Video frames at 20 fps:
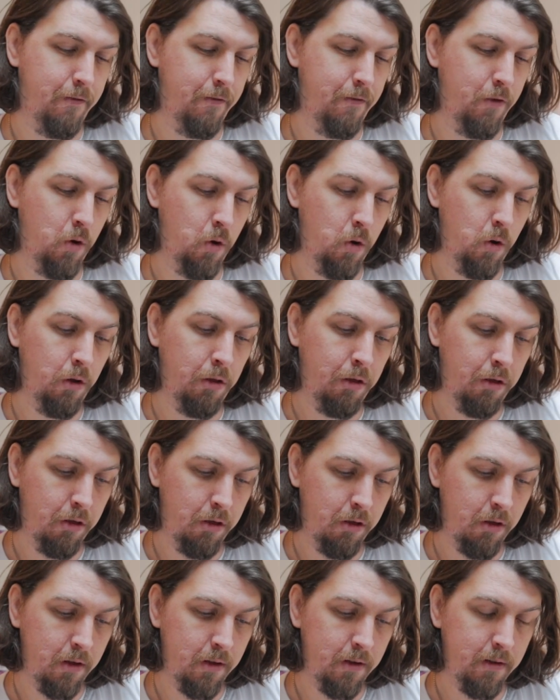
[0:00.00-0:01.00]

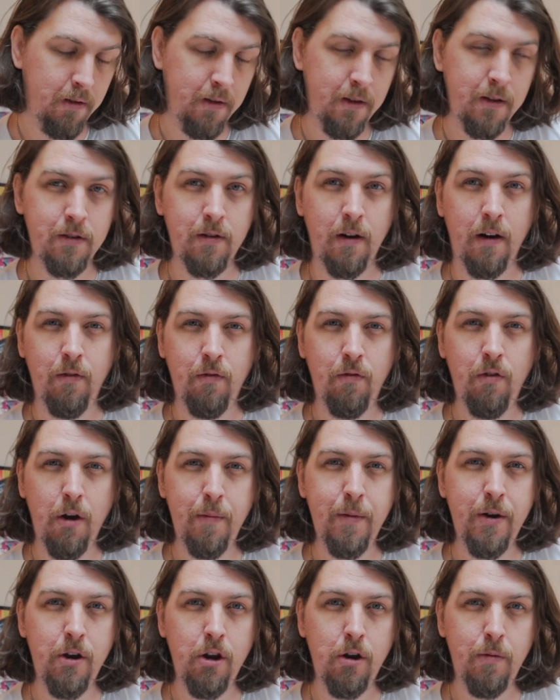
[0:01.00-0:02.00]
Fourth, sorry,
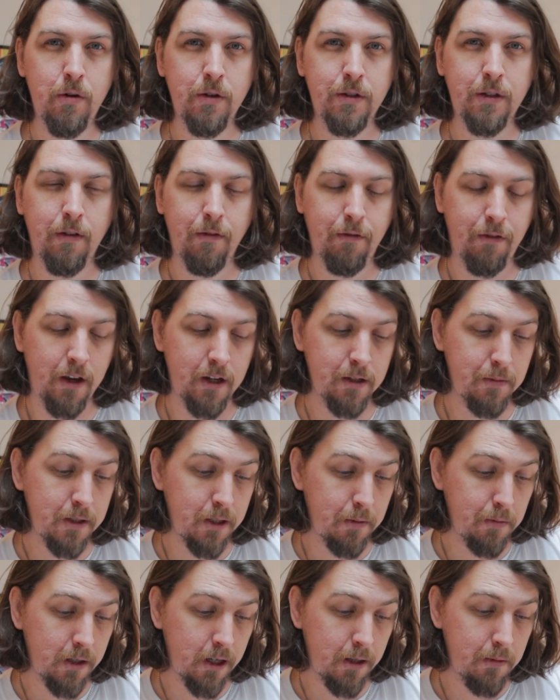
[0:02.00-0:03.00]
Roman numerals confuse me
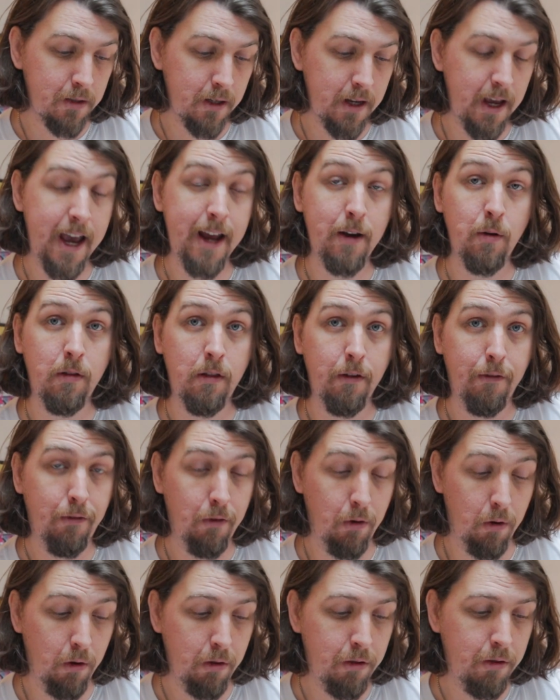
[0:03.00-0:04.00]
sometimes, Edward the
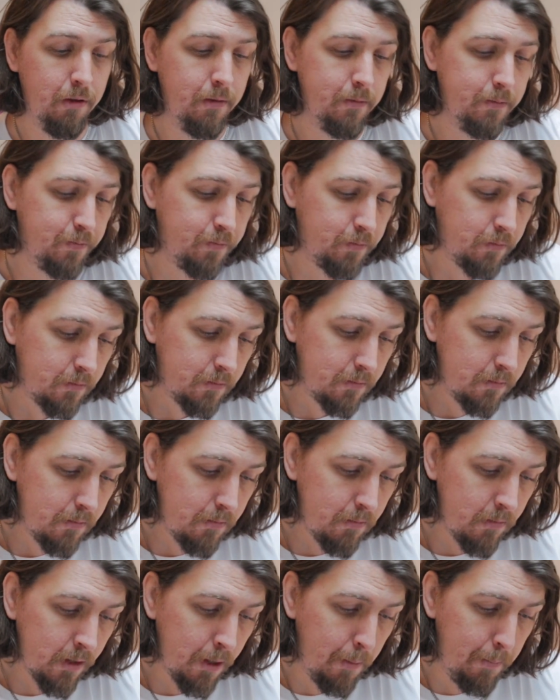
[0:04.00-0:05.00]
Fourth
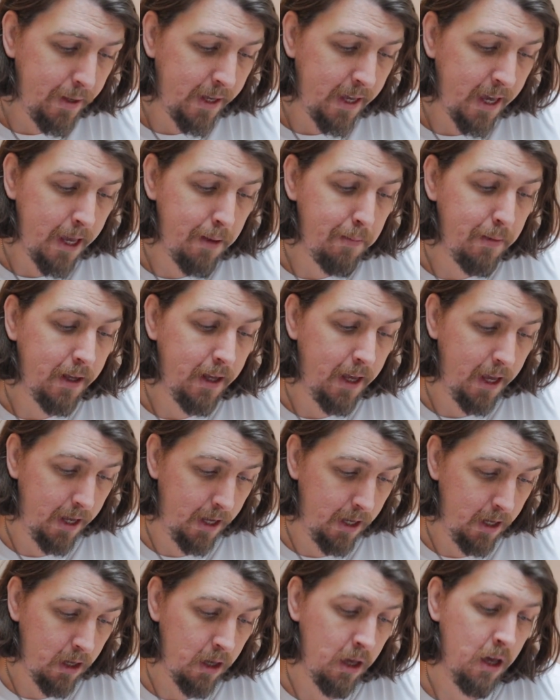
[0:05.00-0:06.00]
became
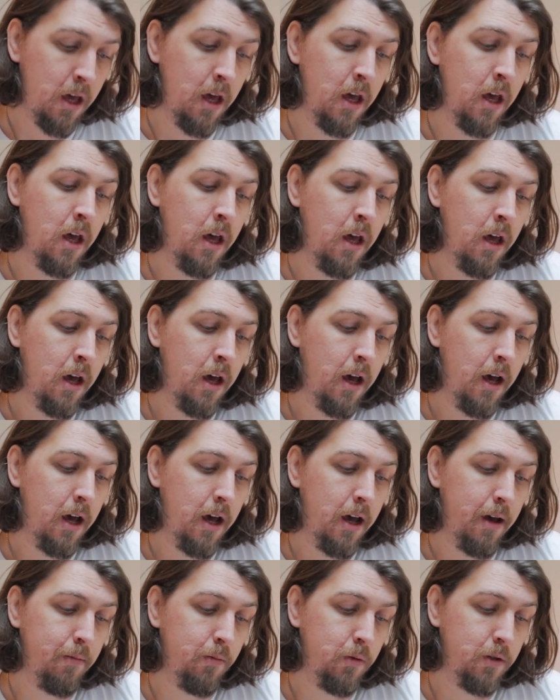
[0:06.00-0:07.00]
king,
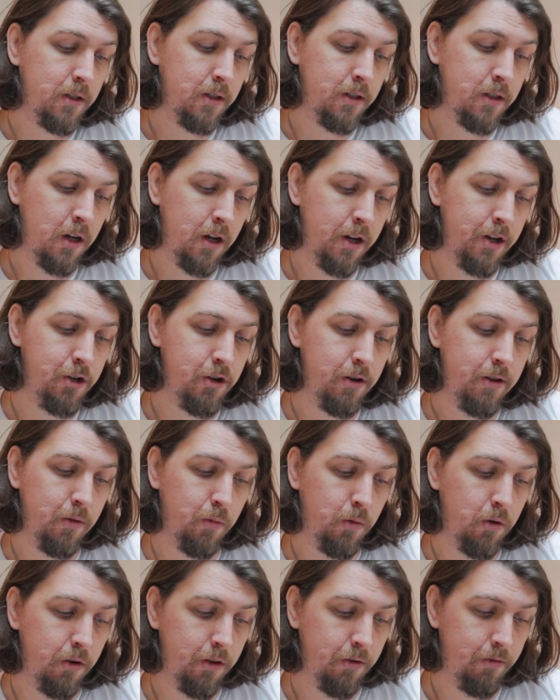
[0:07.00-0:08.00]
was signed during the
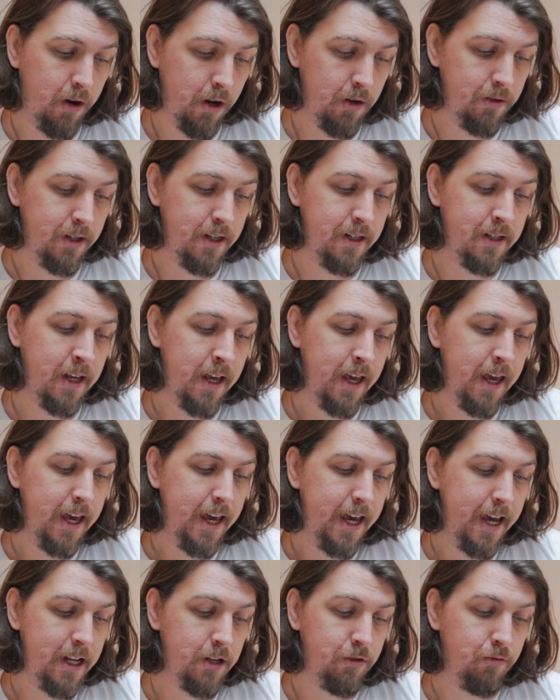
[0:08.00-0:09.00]
War of the Roses.
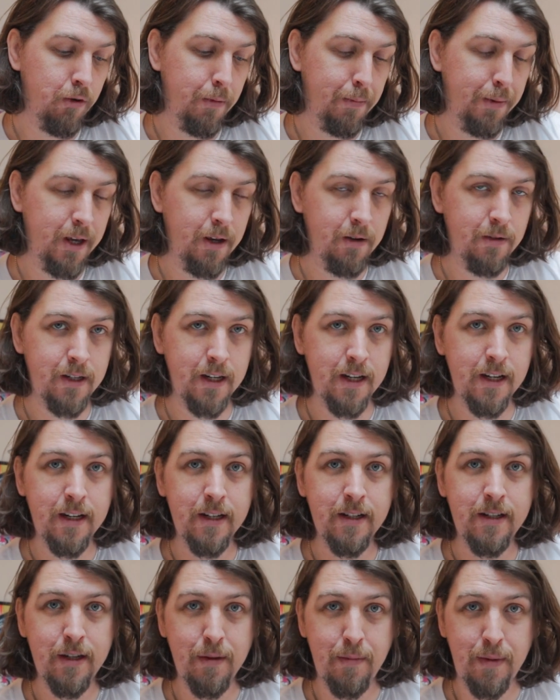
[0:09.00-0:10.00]
It's reputed
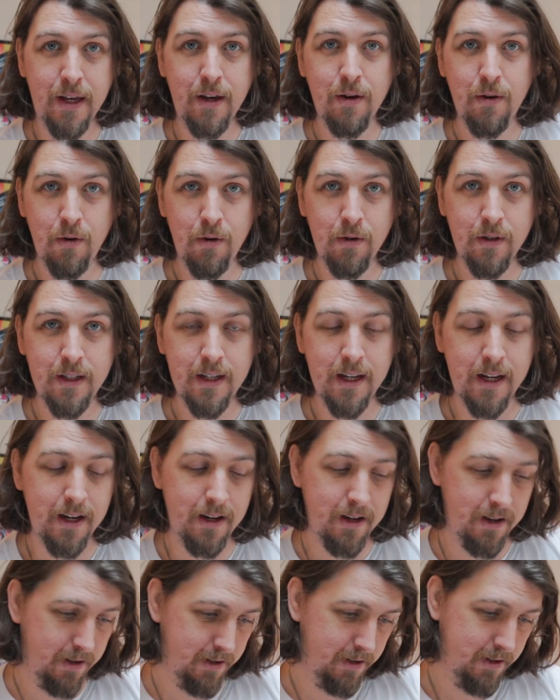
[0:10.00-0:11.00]
to be
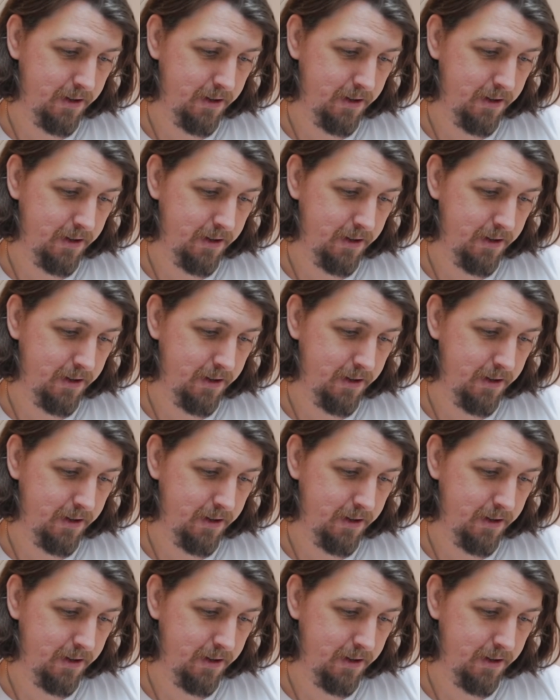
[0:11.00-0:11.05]
haunted.